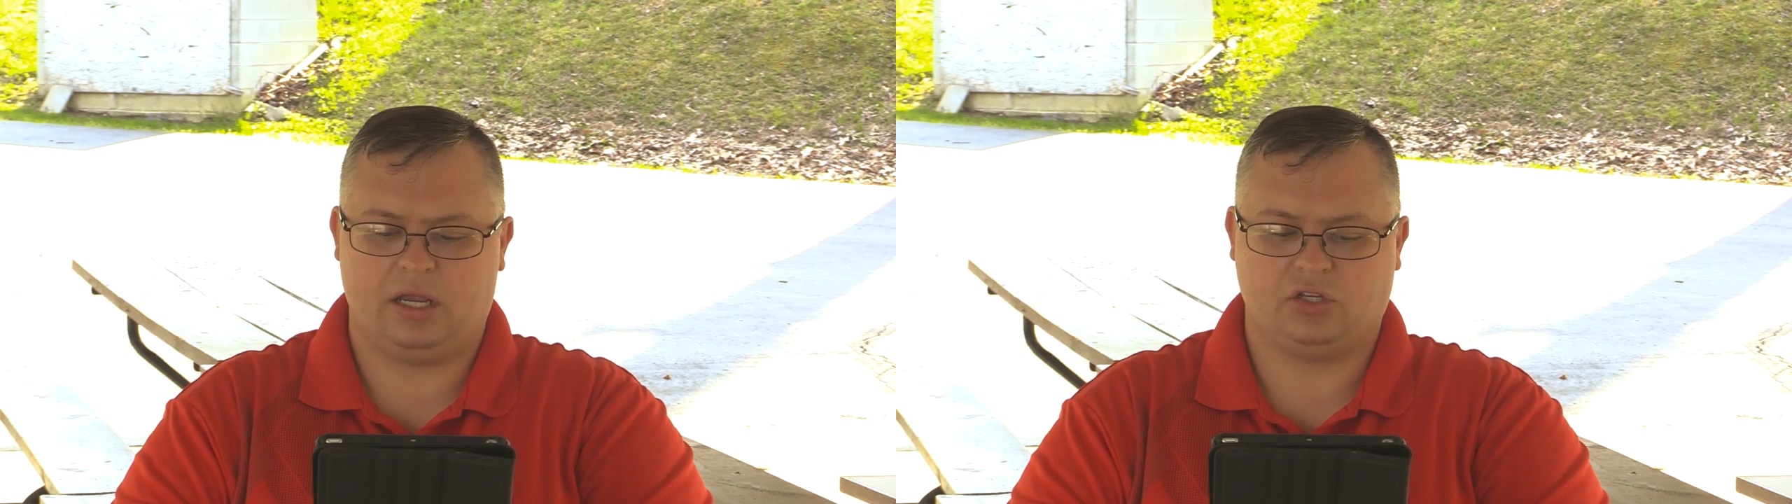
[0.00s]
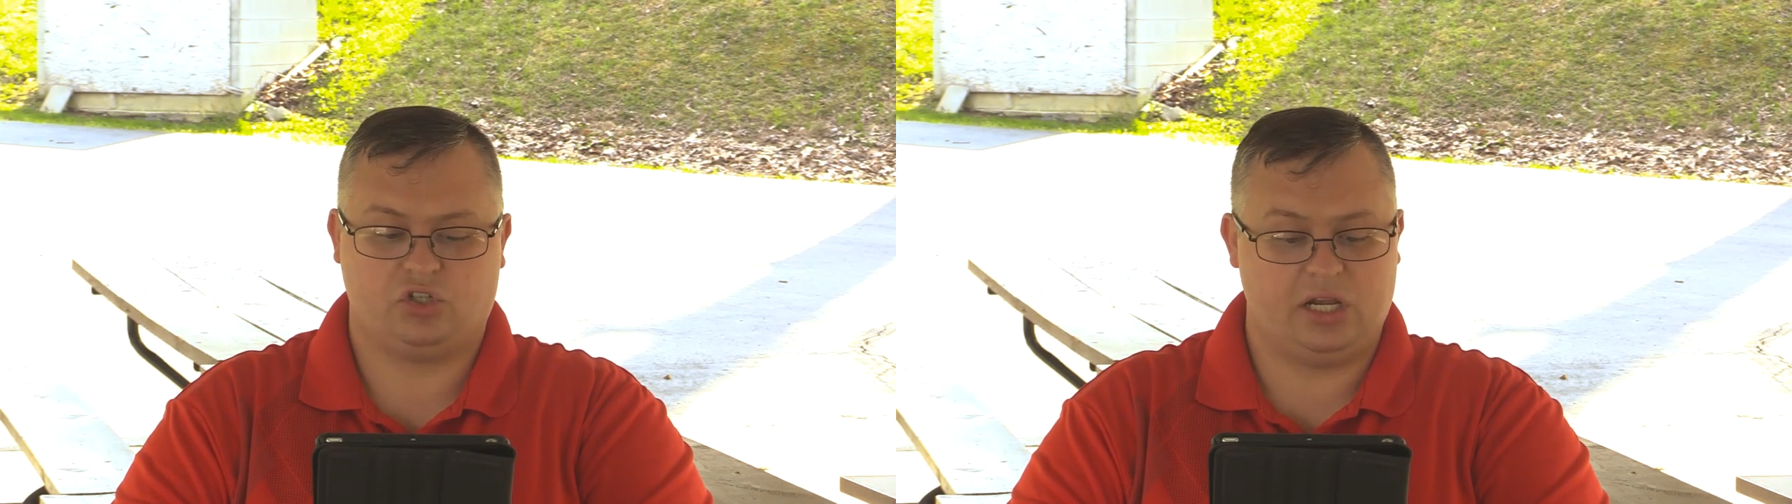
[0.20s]

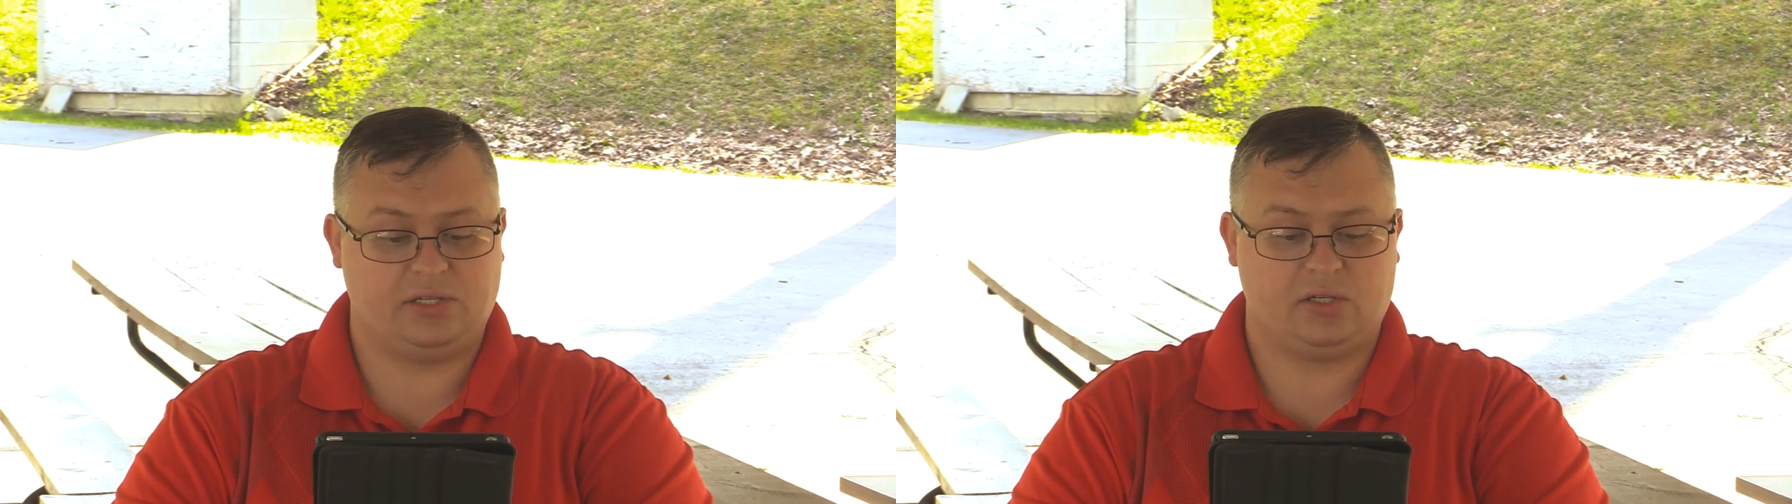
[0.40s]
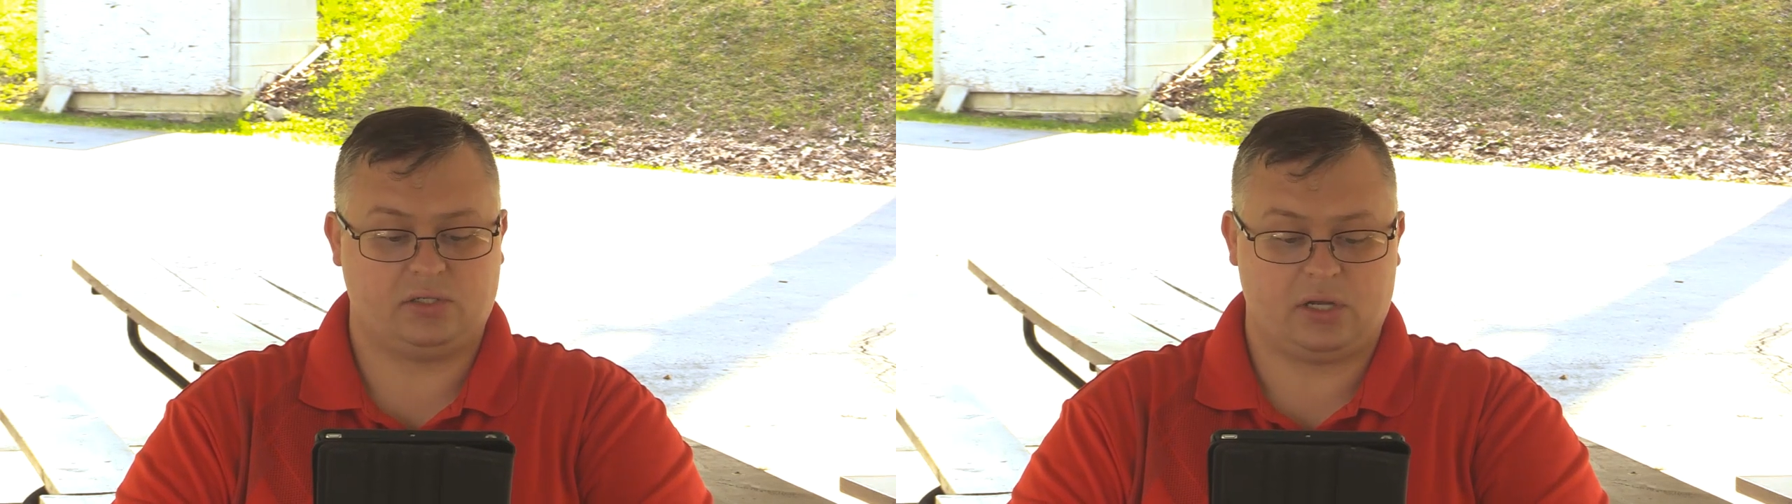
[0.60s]
as
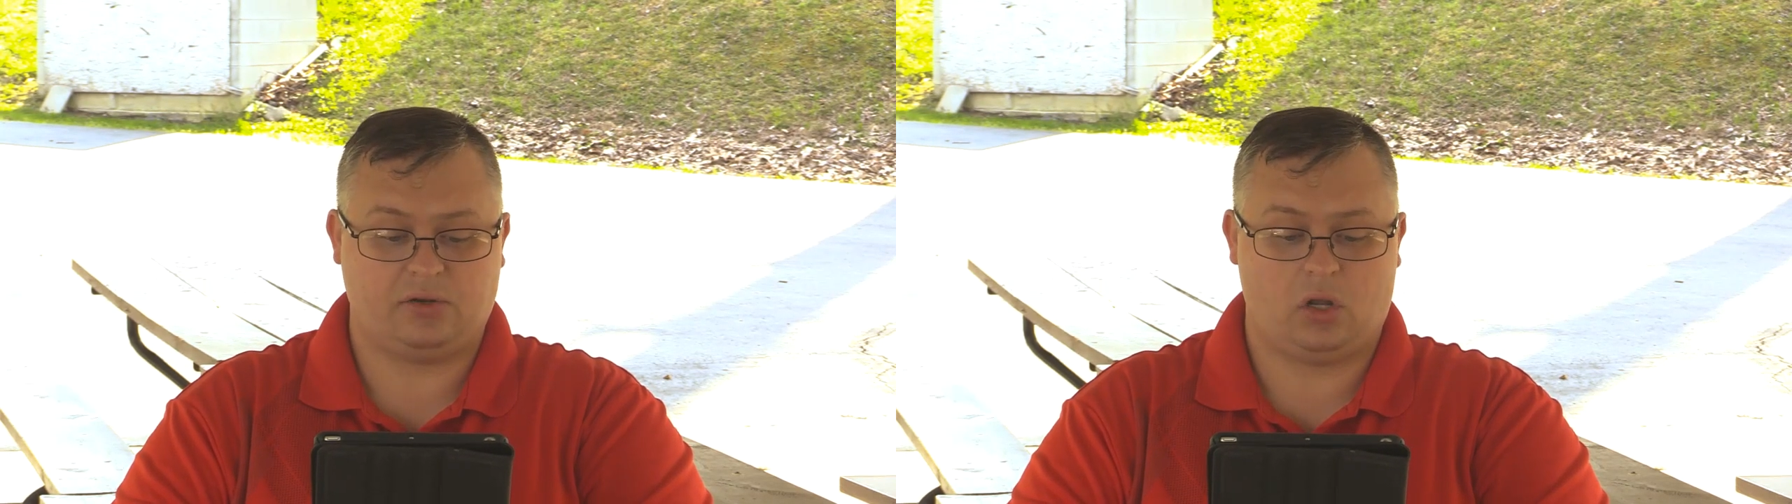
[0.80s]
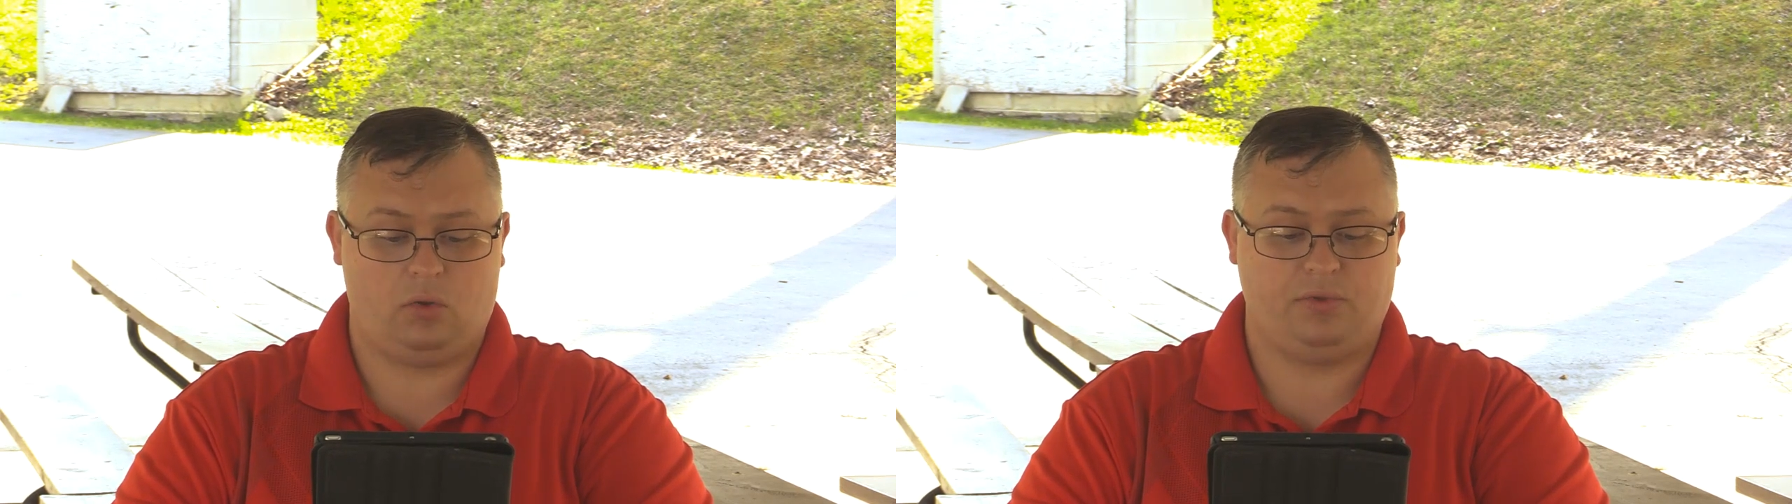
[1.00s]
Jesus had
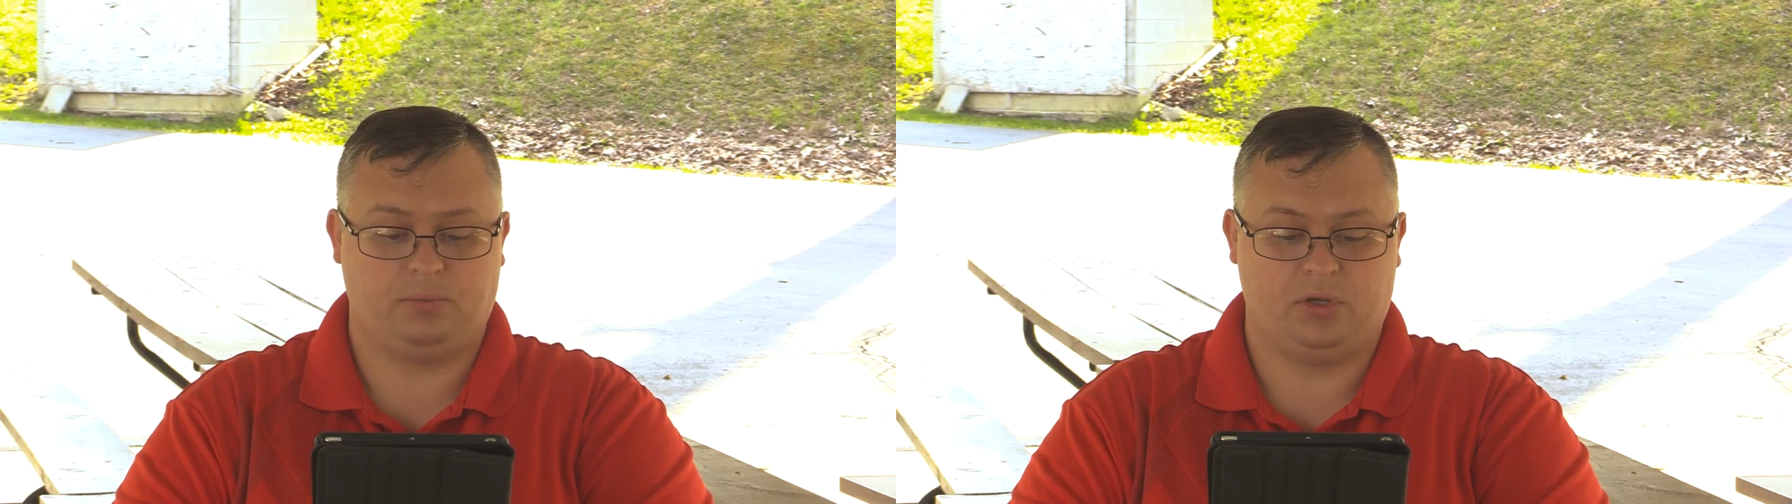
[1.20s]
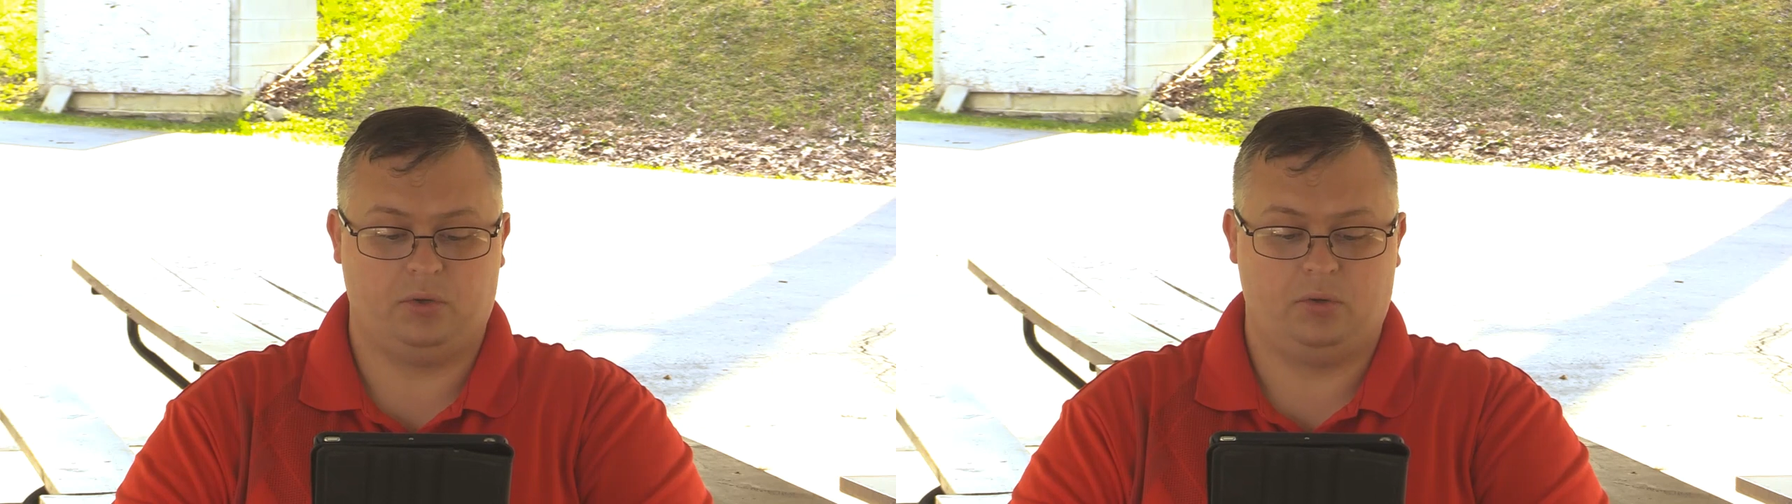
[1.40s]
told them
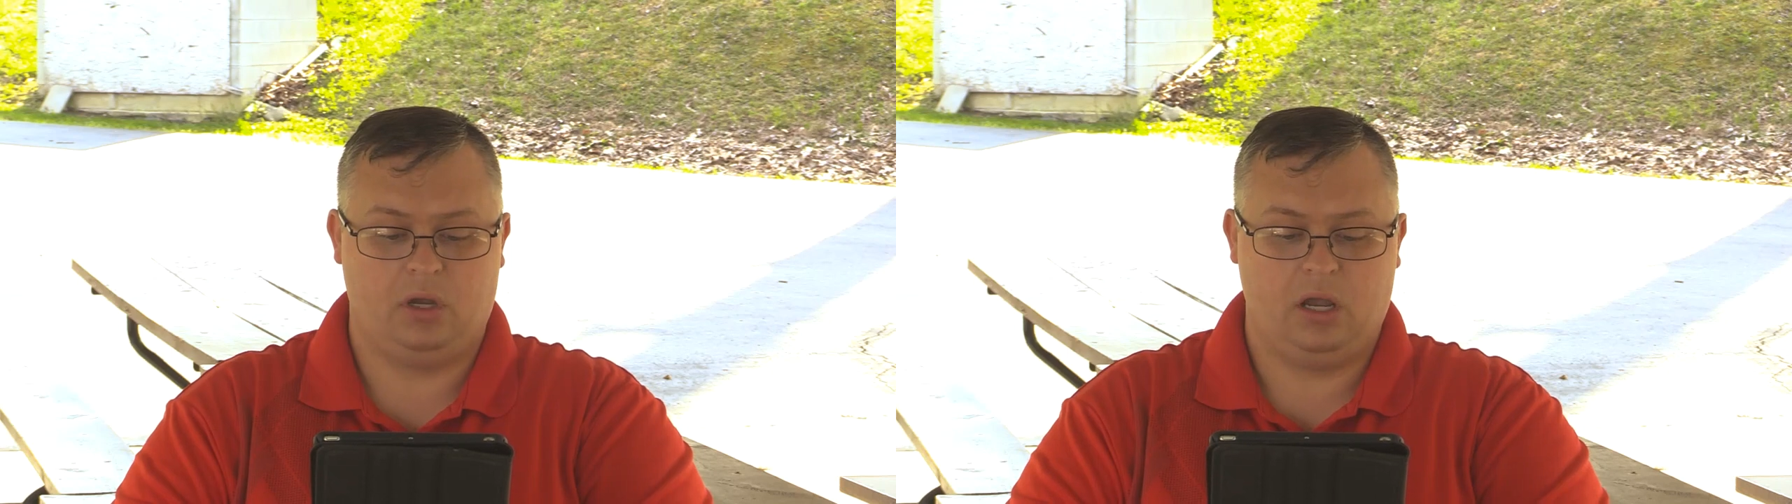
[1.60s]
to,